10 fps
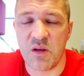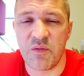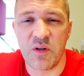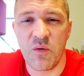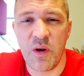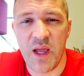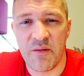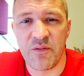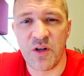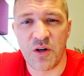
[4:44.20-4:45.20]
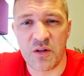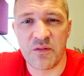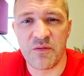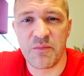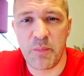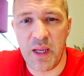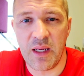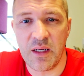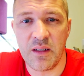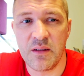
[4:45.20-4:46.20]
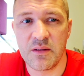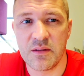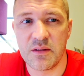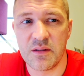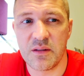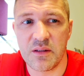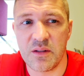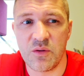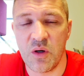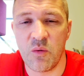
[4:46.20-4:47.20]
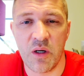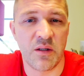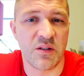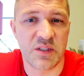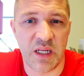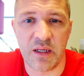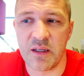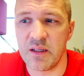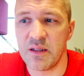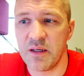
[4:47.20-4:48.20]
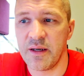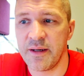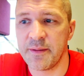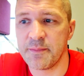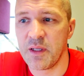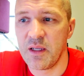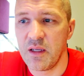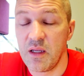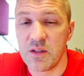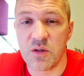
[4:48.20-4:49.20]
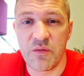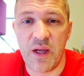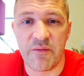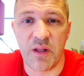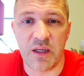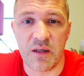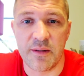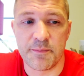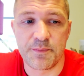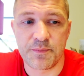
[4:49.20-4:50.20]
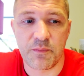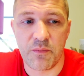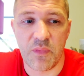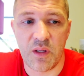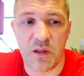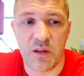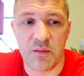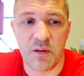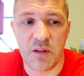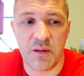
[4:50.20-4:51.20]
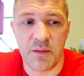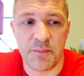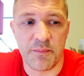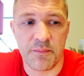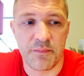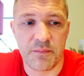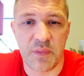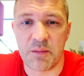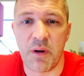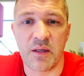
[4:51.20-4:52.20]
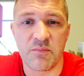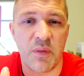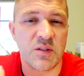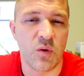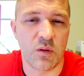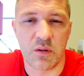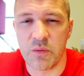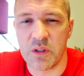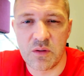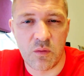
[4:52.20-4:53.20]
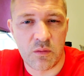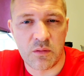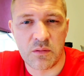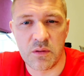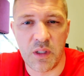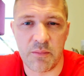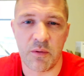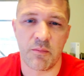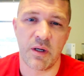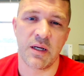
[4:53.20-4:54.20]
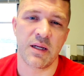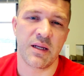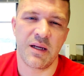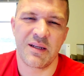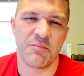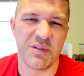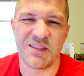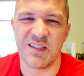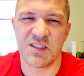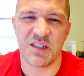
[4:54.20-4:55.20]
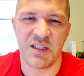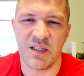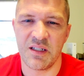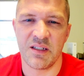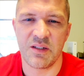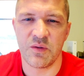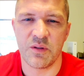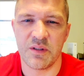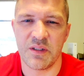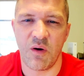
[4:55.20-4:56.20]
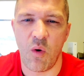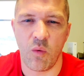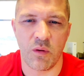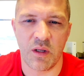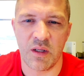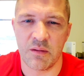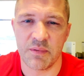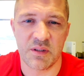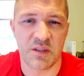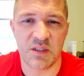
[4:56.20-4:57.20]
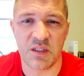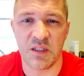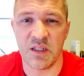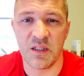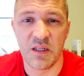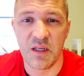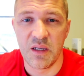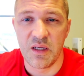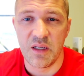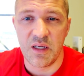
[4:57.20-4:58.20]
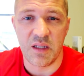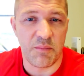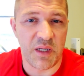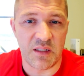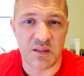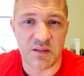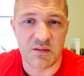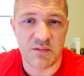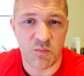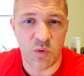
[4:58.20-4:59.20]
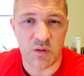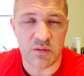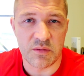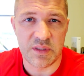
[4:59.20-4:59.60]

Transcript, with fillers: if you don't have nerve pain, you don't understand it. Um, so if I have like a, um, um, like my, my shoulder with a torn labrum, right, I, I can position it into it and hold it in a position and, and the pain just will